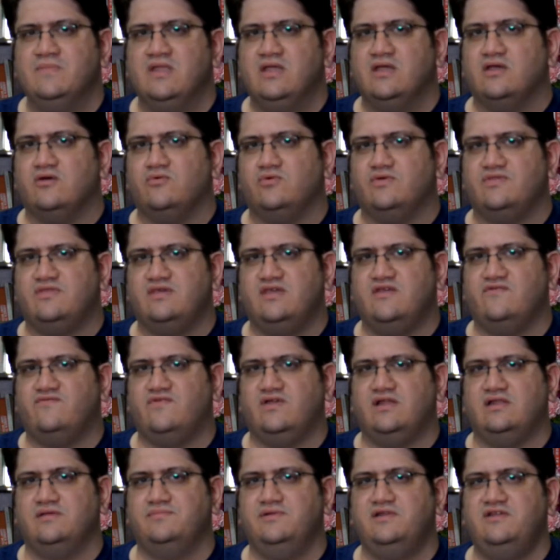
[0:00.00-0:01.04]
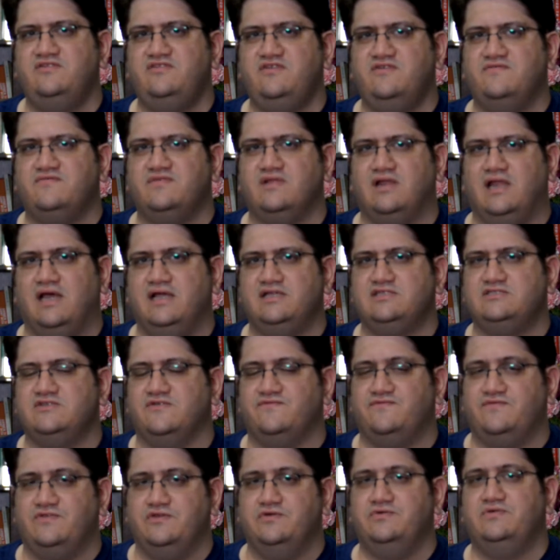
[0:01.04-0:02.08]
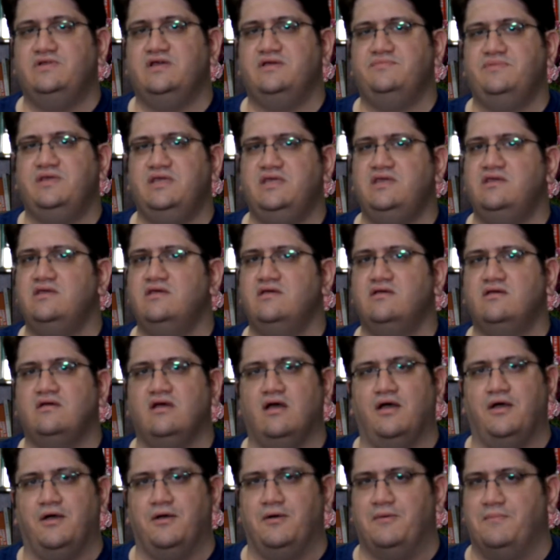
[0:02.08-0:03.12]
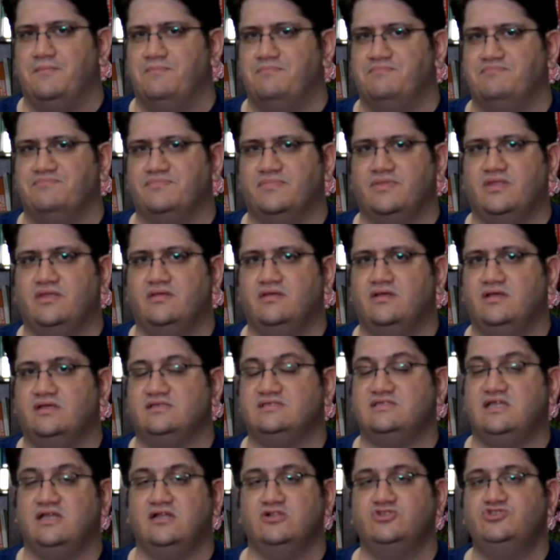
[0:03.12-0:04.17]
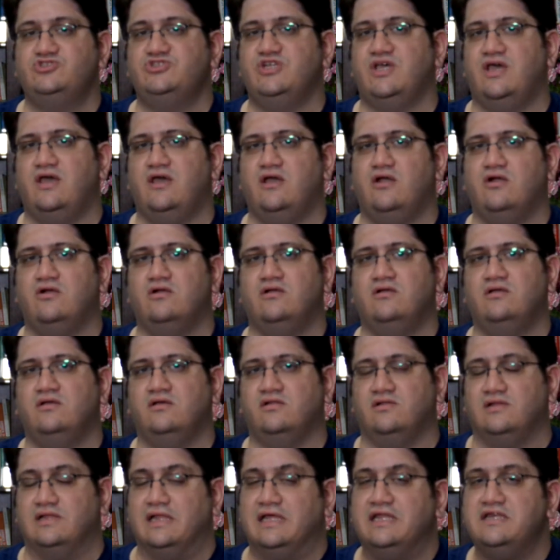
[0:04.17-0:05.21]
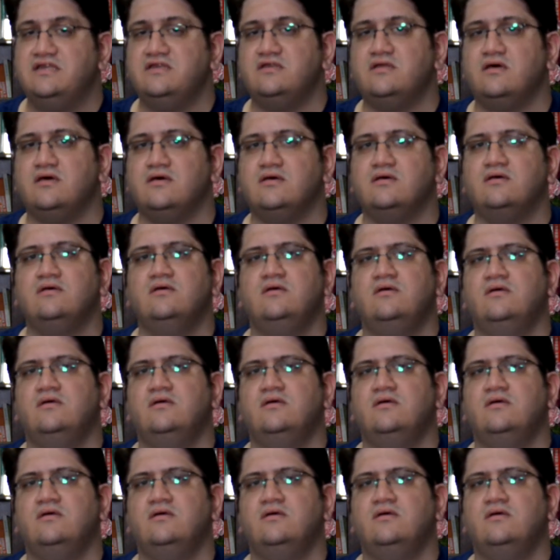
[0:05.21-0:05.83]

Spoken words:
With the availability of the likes of Udemy, Skillshare, Lynda,